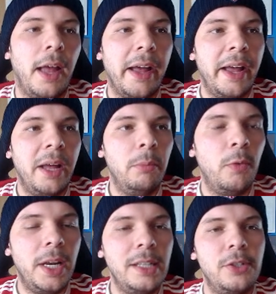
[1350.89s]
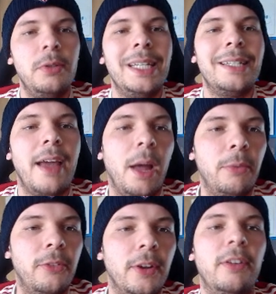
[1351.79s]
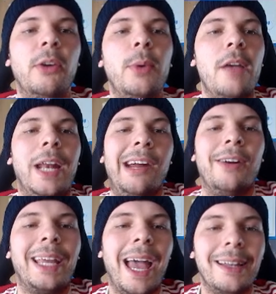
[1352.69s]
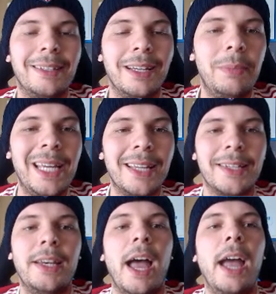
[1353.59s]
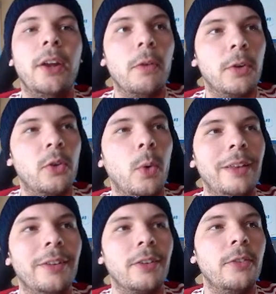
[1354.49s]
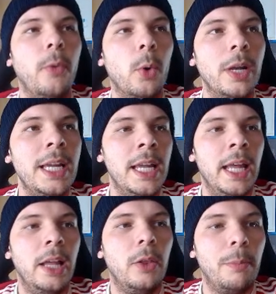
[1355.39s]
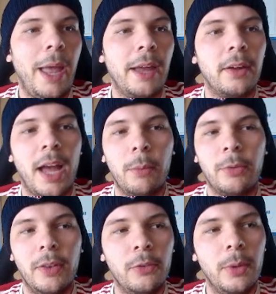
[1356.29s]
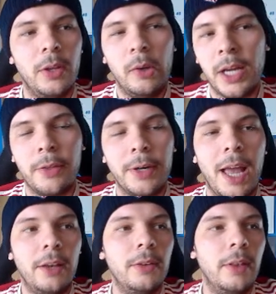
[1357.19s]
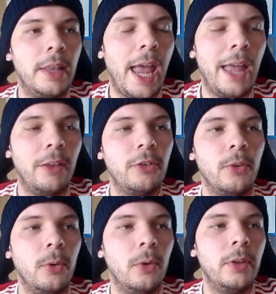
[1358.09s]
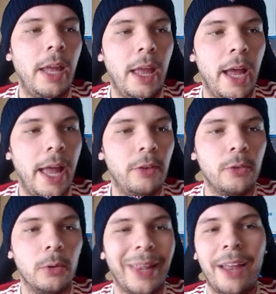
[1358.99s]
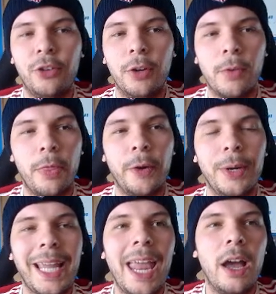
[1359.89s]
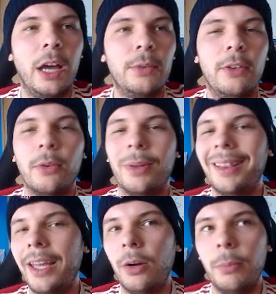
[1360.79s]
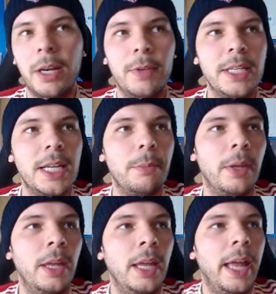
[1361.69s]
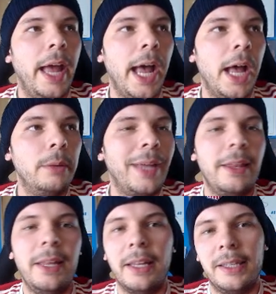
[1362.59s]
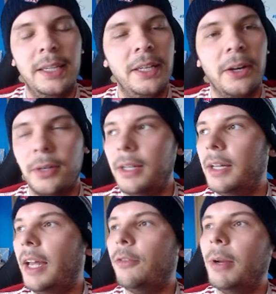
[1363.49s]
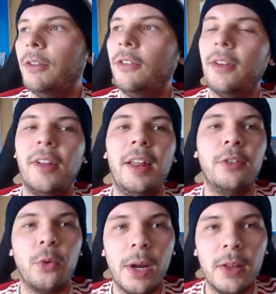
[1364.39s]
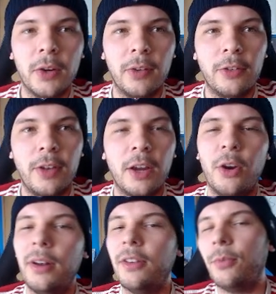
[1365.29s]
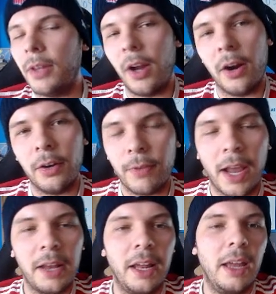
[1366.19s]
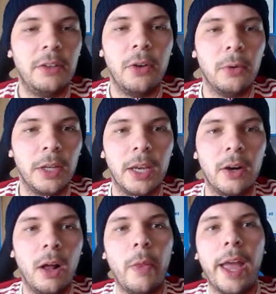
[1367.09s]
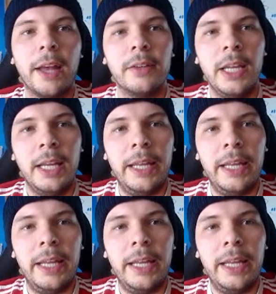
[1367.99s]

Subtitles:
Moving into the top 6 here, we have an Eric Cantona PSA 9 going for $26.40. Look back at comps on this one. The only other 9 that has sold last year for $3,800, so a little bit of a dip. I think, you know, as much as this is a great looking sticker and it's really hard to find, I totally get all that.